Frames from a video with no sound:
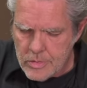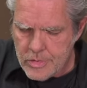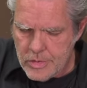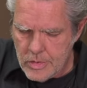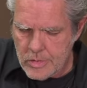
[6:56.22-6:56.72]

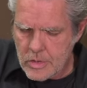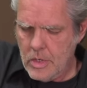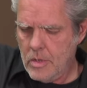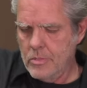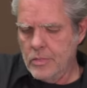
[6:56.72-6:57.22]
Just
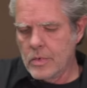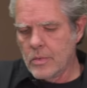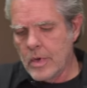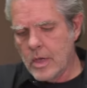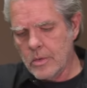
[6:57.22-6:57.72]
got to move it
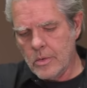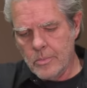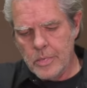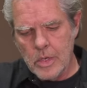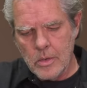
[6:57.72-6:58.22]
around a little
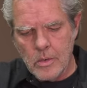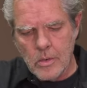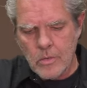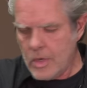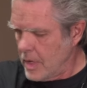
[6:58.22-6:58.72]
bit.
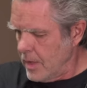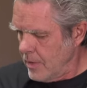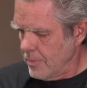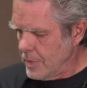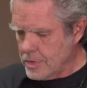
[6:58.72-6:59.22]
Okay,
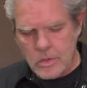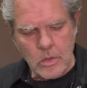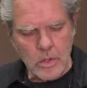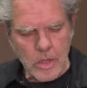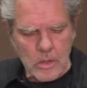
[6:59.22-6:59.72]
everybody's
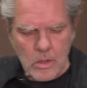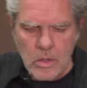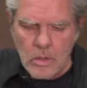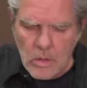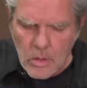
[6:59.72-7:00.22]
looking
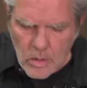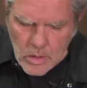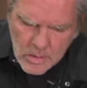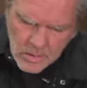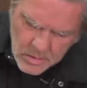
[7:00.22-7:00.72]
good.